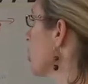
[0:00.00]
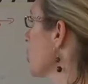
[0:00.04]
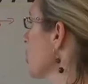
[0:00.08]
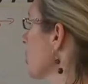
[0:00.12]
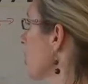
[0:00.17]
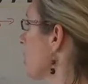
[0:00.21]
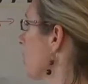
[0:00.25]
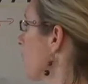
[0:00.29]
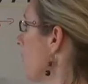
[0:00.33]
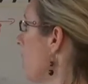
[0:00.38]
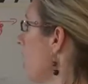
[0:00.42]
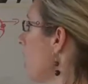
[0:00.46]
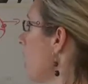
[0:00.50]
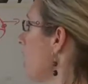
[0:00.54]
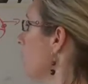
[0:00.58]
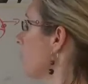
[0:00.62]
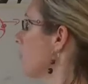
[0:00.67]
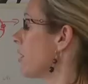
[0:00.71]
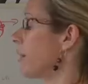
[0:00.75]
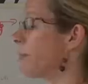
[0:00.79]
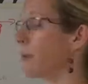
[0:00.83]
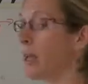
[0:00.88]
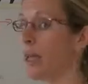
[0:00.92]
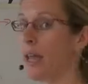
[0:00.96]
So if
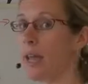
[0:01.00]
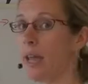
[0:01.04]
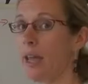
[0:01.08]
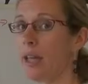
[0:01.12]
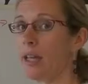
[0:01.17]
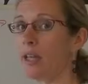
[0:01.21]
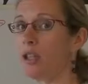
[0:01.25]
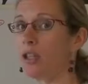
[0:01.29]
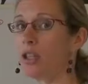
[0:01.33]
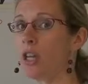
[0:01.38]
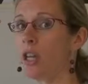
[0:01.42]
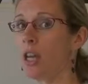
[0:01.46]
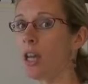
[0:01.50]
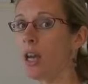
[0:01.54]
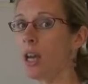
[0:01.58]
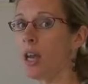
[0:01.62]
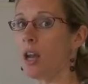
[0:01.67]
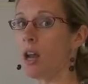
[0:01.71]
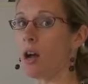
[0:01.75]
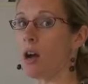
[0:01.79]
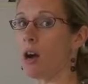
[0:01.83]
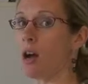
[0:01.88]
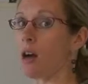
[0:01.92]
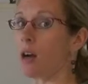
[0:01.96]
our rib cage
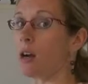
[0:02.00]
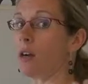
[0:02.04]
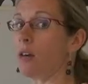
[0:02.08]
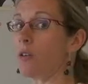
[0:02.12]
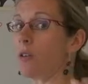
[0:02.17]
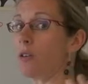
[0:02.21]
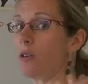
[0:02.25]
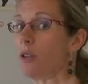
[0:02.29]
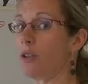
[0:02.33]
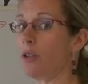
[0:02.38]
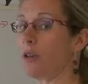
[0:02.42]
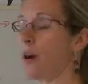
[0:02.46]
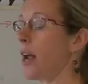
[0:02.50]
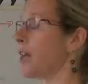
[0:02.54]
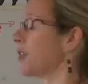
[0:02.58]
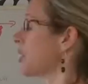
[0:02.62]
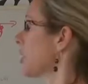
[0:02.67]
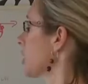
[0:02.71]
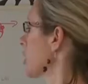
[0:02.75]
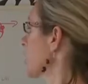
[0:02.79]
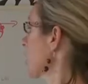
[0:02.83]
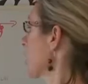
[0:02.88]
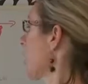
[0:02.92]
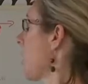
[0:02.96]
and our
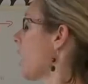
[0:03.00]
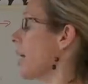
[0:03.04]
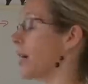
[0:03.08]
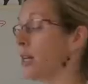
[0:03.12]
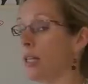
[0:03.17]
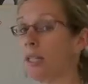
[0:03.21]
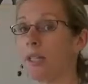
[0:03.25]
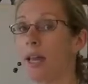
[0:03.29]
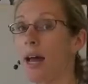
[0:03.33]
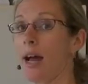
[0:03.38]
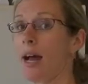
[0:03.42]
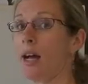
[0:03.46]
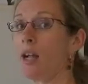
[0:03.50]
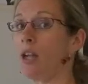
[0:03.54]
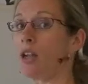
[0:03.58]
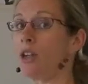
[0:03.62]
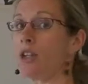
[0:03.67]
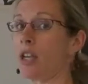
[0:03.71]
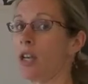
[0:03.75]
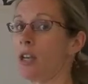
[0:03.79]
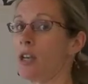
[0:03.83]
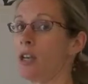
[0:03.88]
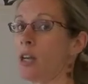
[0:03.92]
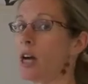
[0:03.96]
thoracic spine is
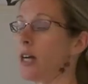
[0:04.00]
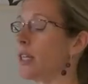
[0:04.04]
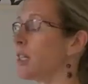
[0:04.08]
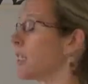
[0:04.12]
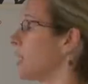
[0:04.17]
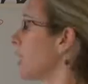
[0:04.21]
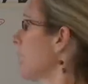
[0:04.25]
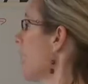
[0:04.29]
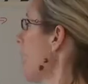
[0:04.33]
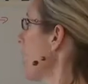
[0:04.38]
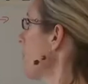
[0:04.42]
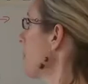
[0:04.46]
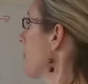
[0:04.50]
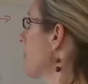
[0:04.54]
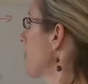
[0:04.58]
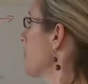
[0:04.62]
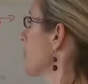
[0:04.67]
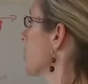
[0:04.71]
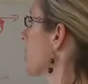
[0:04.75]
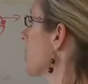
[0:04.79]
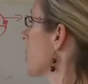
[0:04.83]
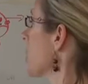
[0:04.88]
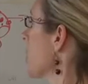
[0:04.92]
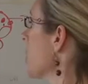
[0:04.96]
held in nice
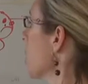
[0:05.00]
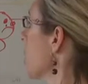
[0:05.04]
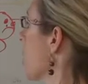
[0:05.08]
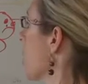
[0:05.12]
alignment,